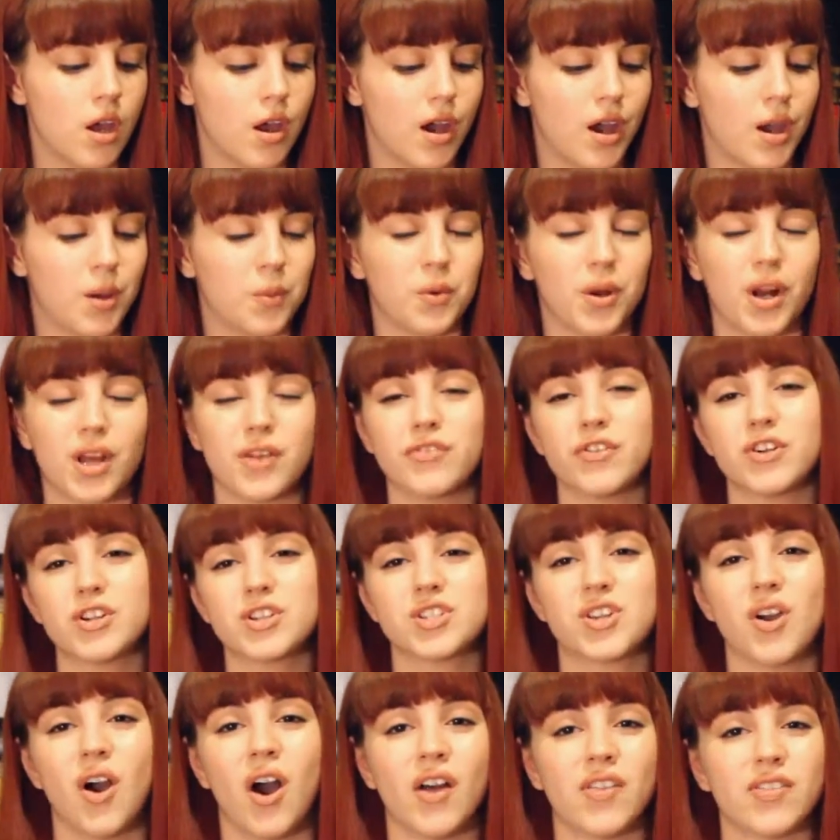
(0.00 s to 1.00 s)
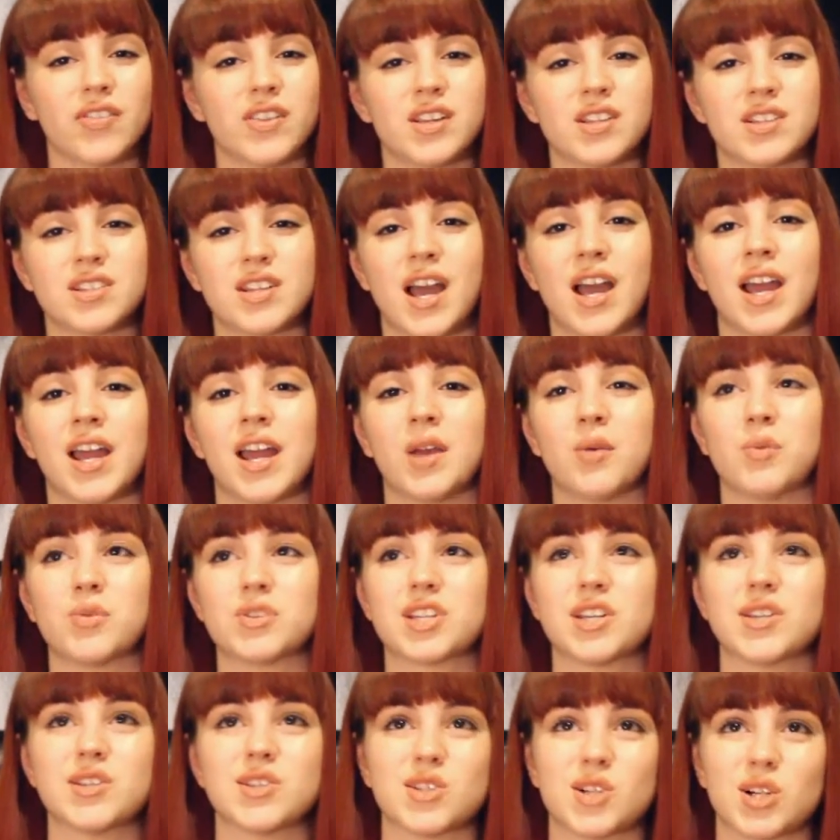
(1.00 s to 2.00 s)
When I first got this, I was
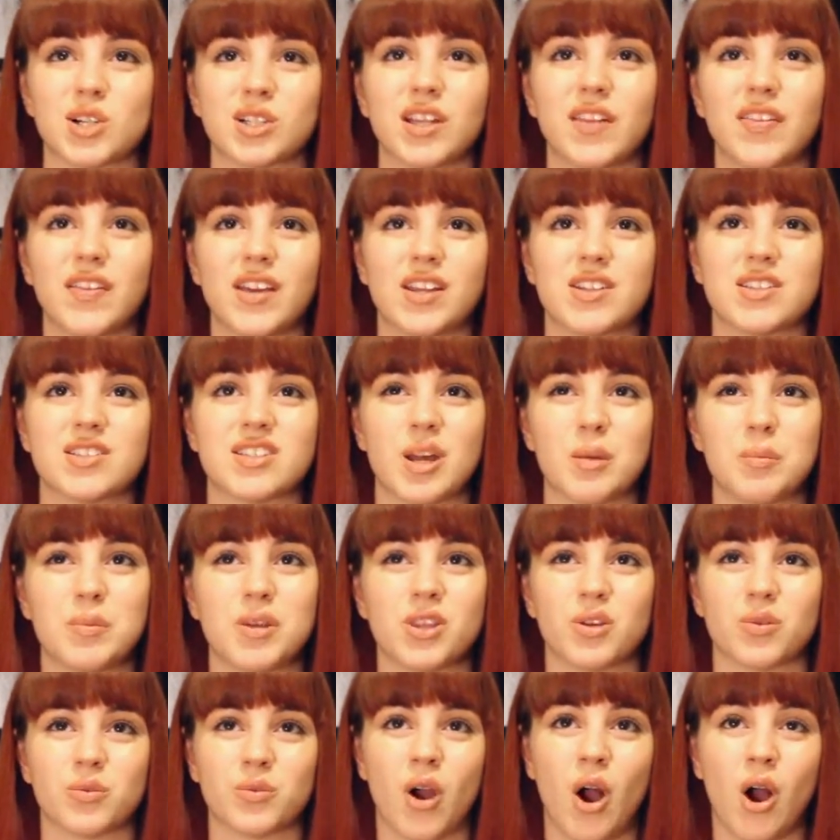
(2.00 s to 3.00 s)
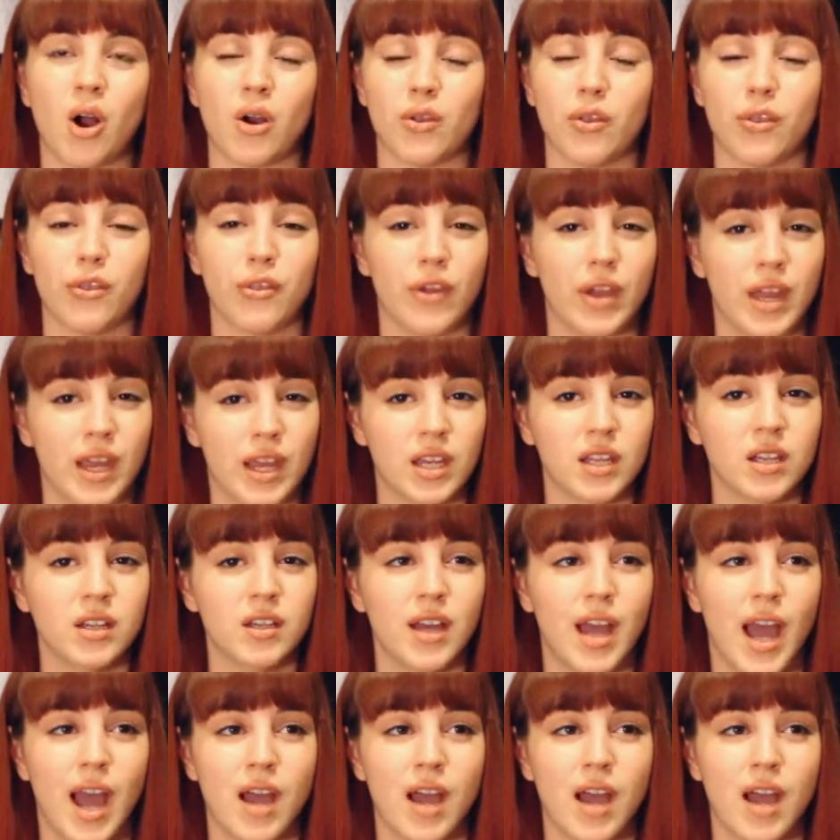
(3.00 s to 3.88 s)
concerned that they had sent me the wrong thing.